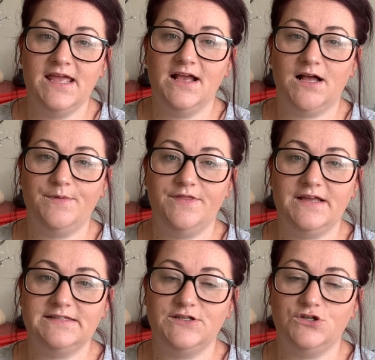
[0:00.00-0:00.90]
a couple of
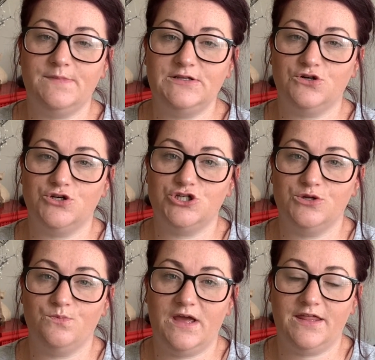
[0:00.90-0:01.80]
things to do my daughter's
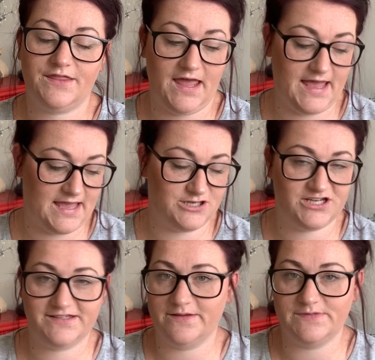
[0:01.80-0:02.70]
room with, and
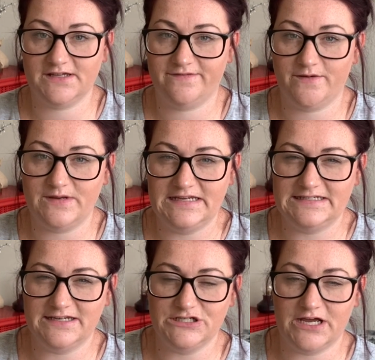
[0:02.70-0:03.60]
just some stuff that we needed
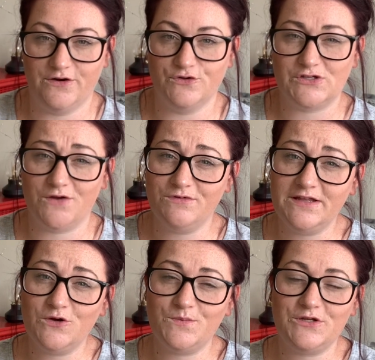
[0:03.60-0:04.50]
in general. So I really
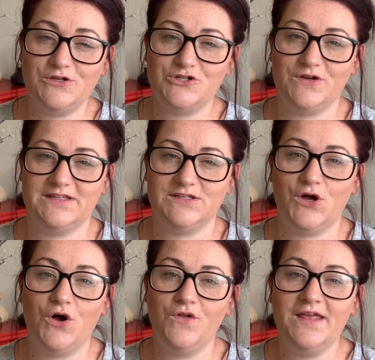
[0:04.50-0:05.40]
hope that you enjoyed this
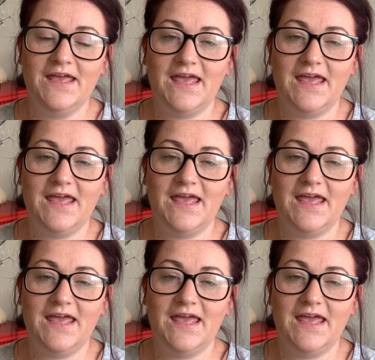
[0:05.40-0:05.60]
haul.